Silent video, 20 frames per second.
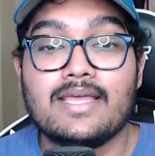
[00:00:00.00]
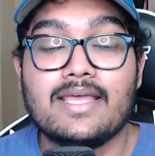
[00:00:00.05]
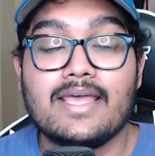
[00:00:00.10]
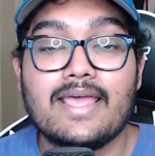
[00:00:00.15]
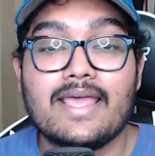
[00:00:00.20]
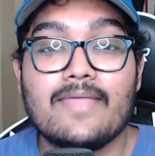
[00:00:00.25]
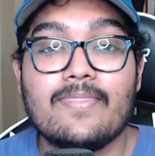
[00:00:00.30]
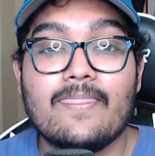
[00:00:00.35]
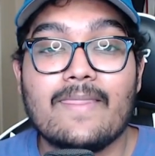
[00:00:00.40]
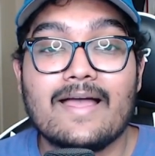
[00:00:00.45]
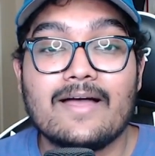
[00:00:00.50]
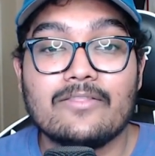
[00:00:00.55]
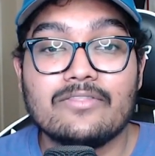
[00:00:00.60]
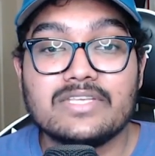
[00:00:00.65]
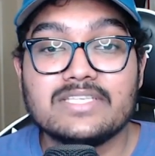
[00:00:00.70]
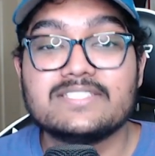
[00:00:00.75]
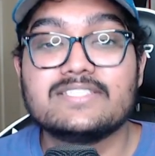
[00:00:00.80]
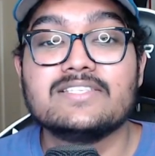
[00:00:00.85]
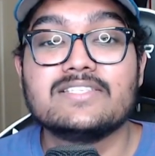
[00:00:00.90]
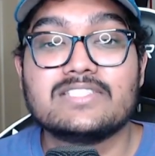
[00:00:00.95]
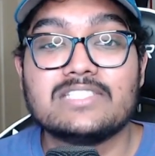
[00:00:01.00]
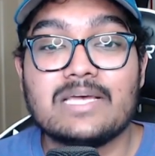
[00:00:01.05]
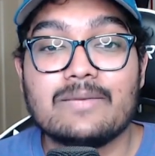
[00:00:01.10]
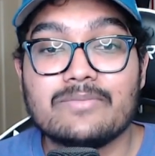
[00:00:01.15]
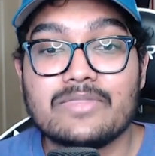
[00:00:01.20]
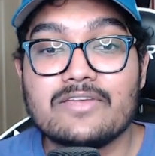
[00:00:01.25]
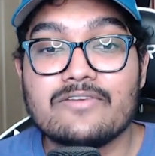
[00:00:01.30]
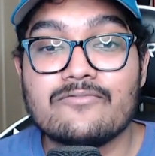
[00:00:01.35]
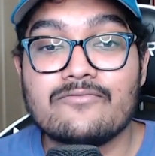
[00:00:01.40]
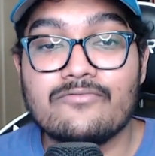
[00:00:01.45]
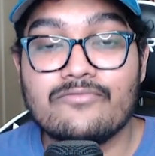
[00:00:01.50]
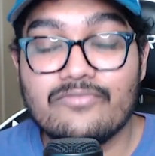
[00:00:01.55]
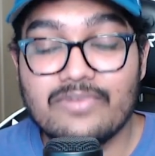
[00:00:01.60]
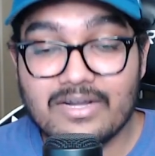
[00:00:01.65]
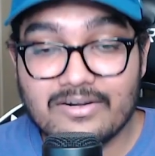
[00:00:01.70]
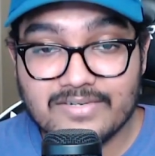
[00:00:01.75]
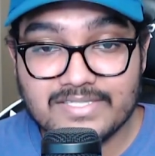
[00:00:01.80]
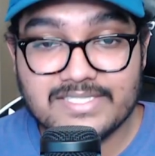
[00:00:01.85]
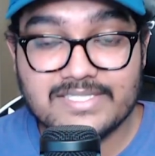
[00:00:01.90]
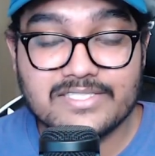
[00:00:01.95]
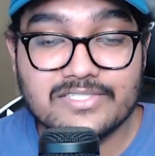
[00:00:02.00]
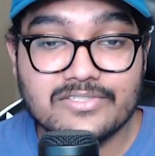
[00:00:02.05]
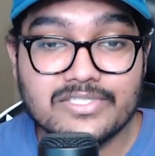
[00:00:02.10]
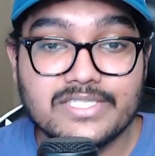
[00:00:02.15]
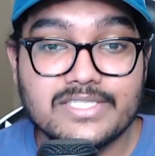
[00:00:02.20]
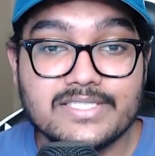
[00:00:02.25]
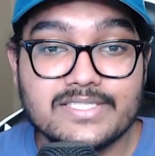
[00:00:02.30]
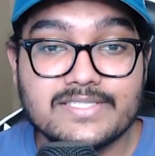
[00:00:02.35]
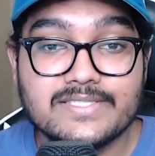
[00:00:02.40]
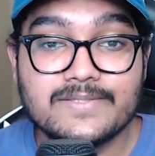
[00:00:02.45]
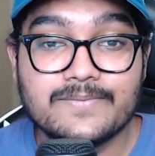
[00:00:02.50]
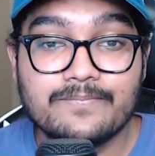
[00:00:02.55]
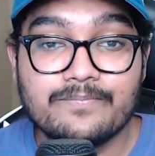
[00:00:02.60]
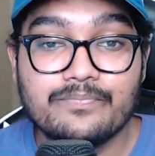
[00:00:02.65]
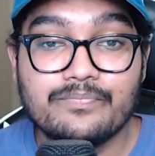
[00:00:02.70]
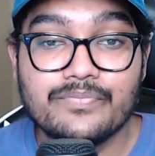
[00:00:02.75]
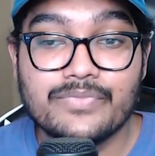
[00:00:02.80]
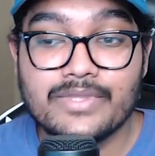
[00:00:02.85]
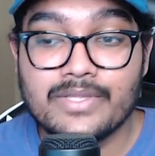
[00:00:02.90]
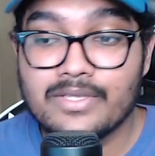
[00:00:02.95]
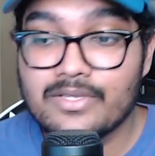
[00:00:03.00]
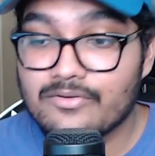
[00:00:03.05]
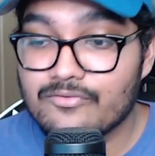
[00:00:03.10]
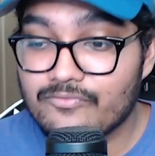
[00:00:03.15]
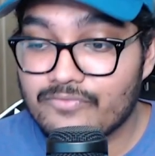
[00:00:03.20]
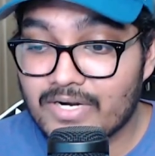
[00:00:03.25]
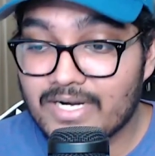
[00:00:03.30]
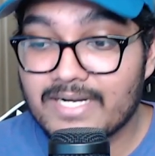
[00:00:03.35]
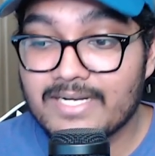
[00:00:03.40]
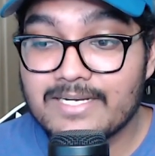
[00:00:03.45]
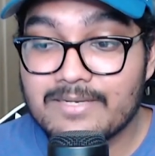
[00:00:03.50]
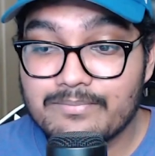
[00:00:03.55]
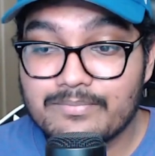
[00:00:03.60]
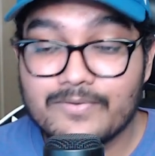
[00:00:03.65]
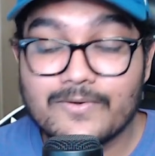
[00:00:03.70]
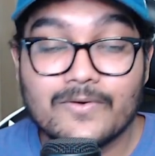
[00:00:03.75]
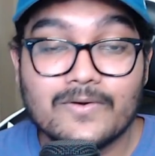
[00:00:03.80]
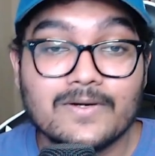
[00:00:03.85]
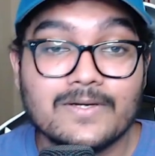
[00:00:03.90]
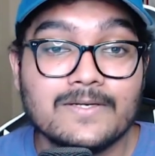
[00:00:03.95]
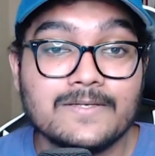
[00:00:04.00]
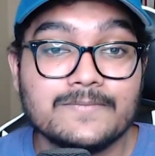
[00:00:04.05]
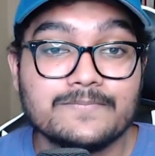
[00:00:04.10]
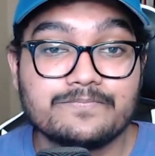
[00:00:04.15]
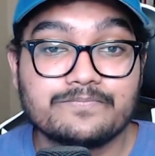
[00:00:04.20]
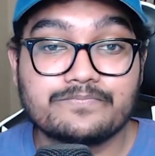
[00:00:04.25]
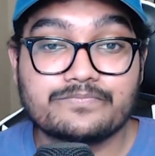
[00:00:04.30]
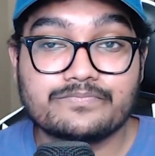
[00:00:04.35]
And now this is something very serious, very important,